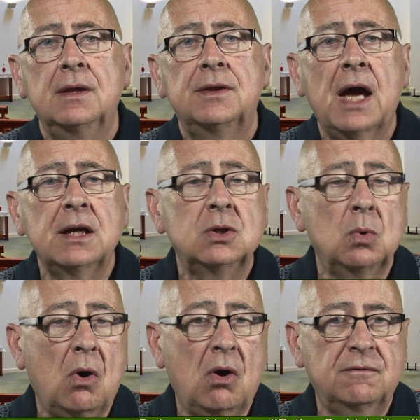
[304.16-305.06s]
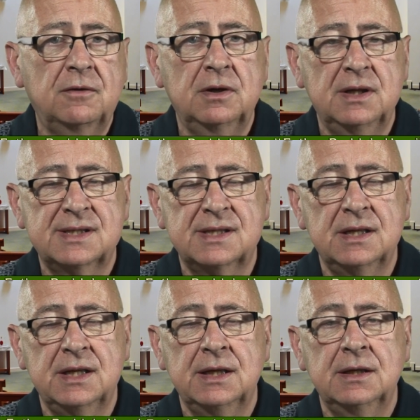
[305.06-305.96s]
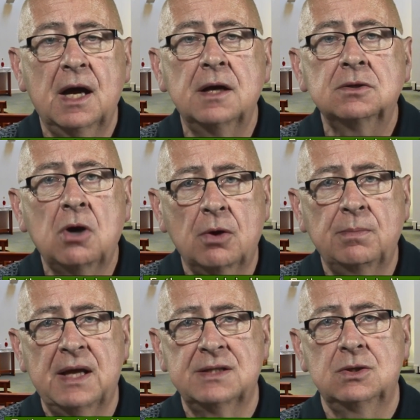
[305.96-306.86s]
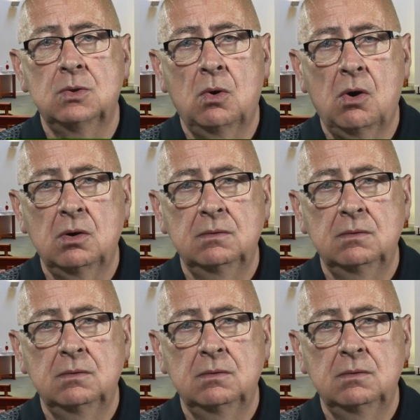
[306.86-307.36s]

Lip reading: Thank you all for listening, and God bless you